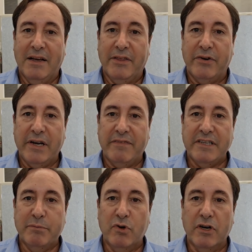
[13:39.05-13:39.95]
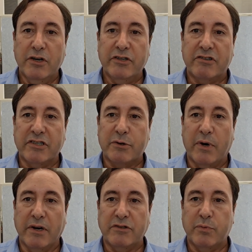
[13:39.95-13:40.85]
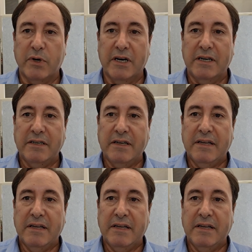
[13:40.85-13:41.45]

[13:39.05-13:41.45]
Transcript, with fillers: Three of his more ludicrous quotes were,